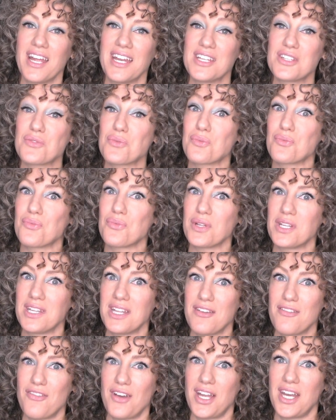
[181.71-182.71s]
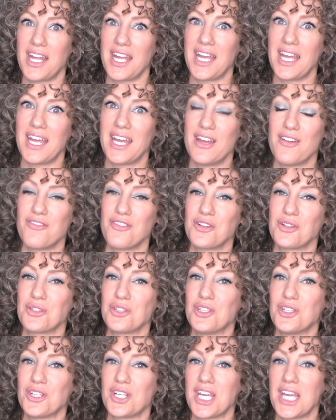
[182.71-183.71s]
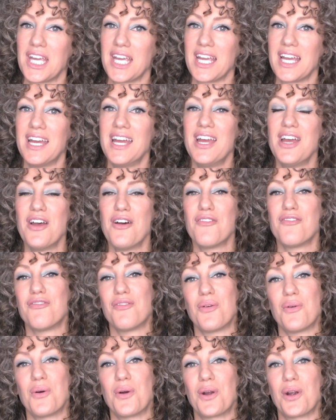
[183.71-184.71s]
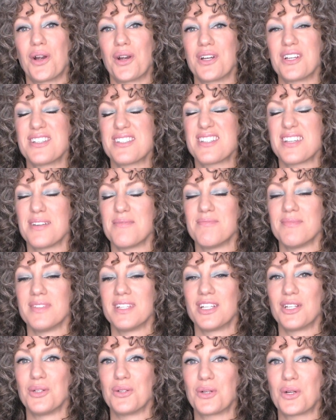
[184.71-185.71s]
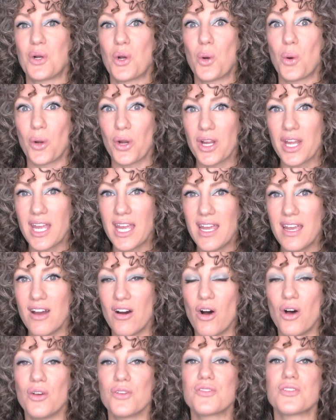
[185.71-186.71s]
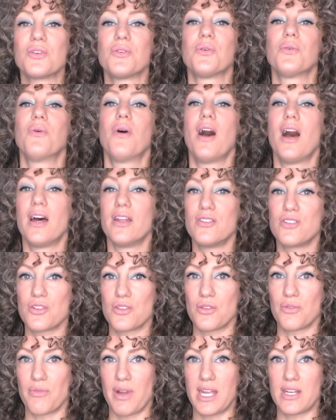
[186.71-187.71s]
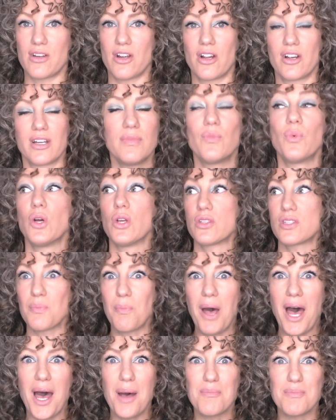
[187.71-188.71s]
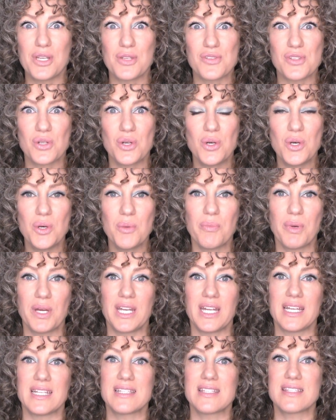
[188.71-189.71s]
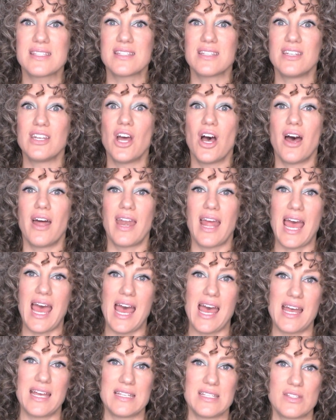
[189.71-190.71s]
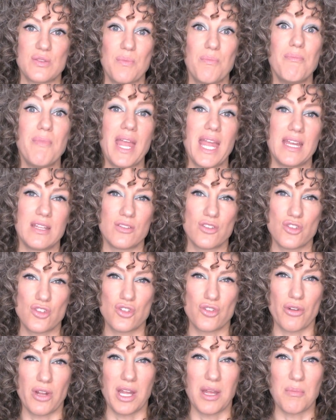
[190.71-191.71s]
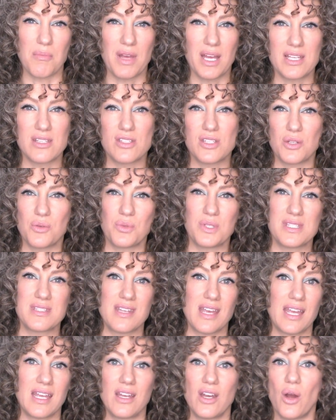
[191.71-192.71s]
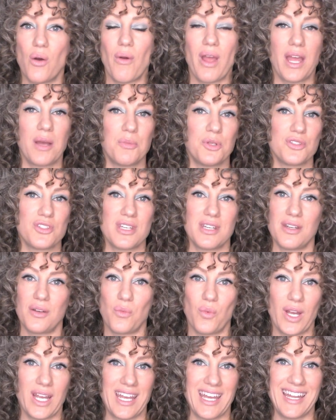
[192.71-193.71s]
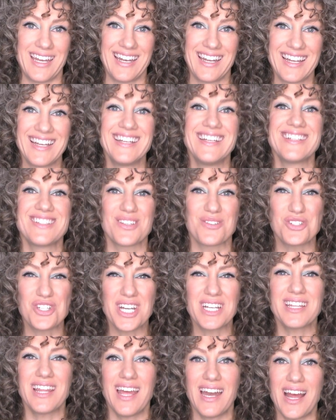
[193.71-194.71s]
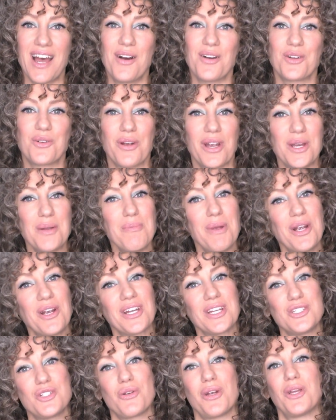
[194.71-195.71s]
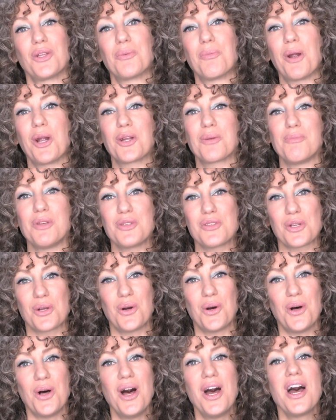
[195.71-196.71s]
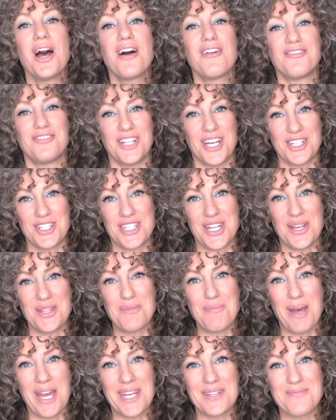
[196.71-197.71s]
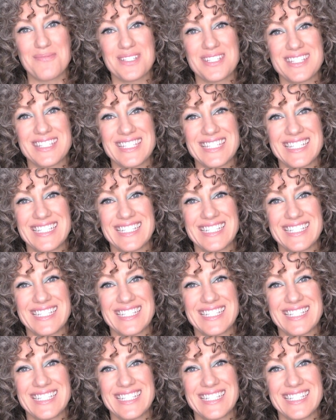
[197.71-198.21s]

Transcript: and it's really funny if you're looking for something a little quirky, also under the radar. Well, it's a pop musical, but it's not as mainstream as you would say, you know, Hamilton and Wicked. So check that out Great American Trailer Park Musical, Flush Down the Pipes.